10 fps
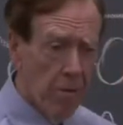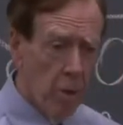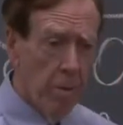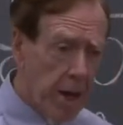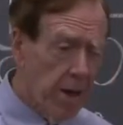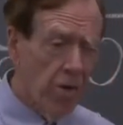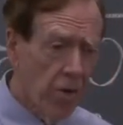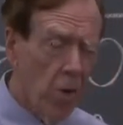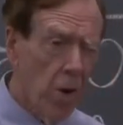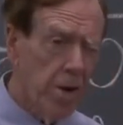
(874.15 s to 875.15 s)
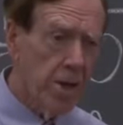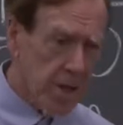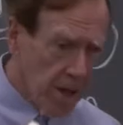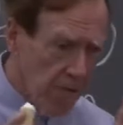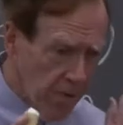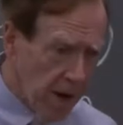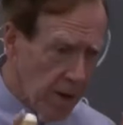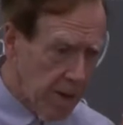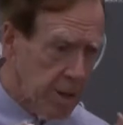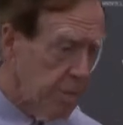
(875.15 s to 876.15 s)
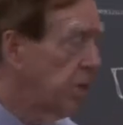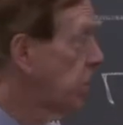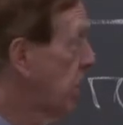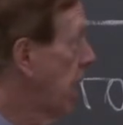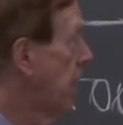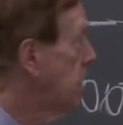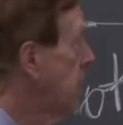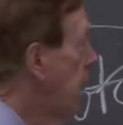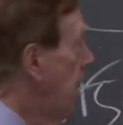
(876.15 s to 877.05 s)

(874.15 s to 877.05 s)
4 minus 4. That's that very special case.